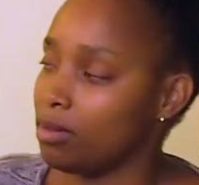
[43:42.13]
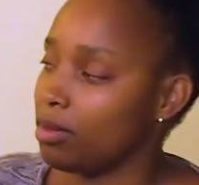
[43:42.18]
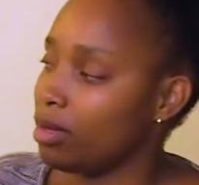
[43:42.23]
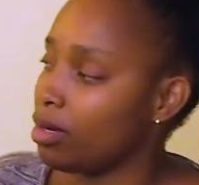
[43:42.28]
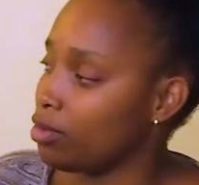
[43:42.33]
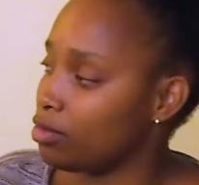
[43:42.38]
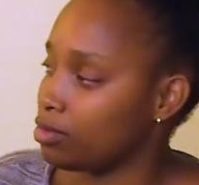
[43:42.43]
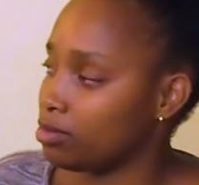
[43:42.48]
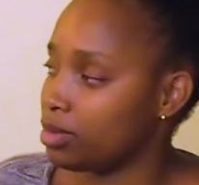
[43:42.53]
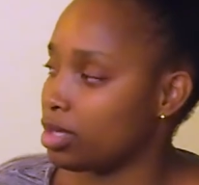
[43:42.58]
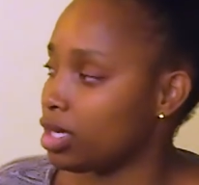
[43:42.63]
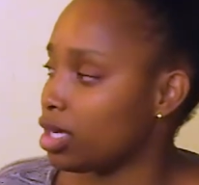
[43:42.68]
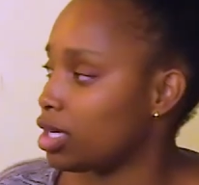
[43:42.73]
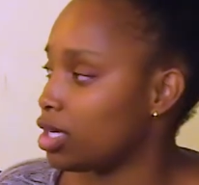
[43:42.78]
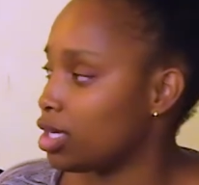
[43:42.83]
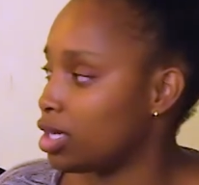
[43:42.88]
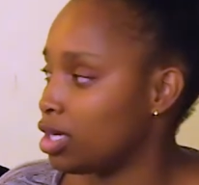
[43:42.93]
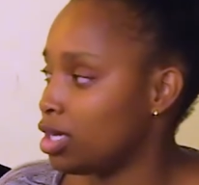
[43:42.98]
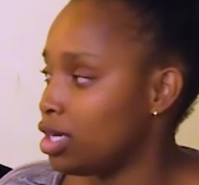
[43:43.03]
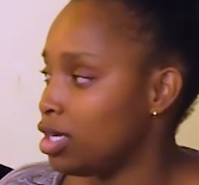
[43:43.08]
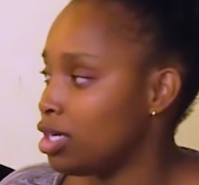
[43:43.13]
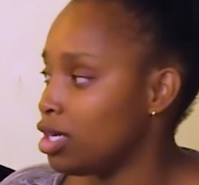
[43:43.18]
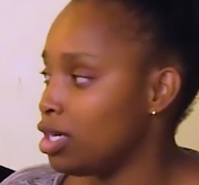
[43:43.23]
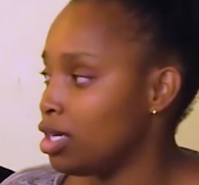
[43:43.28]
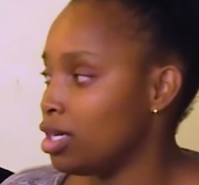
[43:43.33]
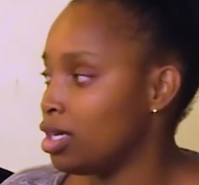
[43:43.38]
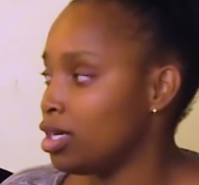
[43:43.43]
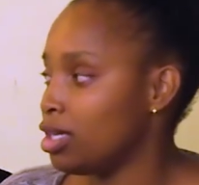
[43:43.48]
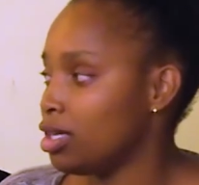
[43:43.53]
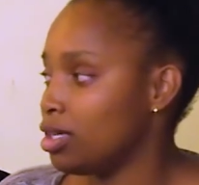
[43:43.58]
ml of milk,
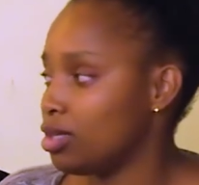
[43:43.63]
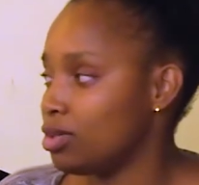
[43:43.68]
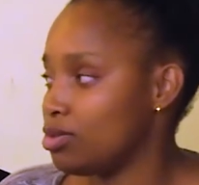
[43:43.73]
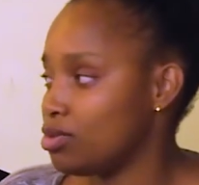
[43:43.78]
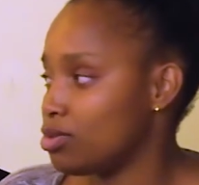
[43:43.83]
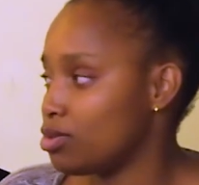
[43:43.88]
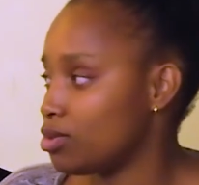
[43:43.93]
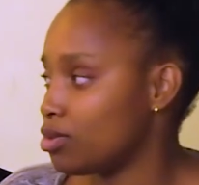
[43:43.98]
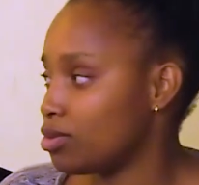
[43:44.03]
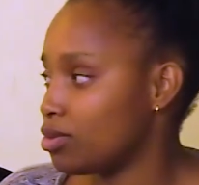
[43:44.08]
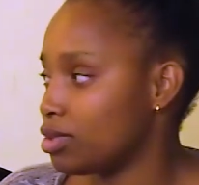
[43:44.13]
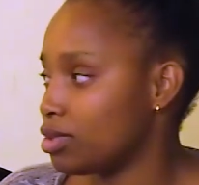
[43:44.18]
no,